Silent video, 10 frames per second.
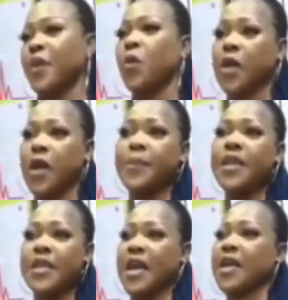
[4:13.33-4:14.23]
expose me
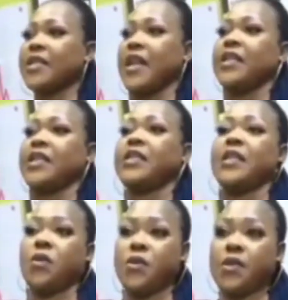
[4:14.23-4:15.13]
ho na me nya
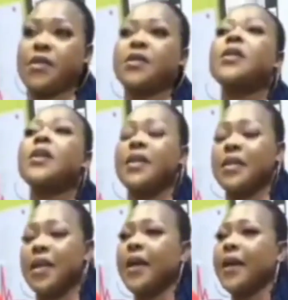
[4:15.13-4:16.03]
such deals.
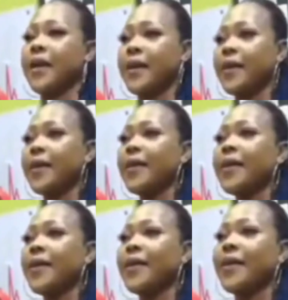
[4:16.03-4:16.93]
Yeah.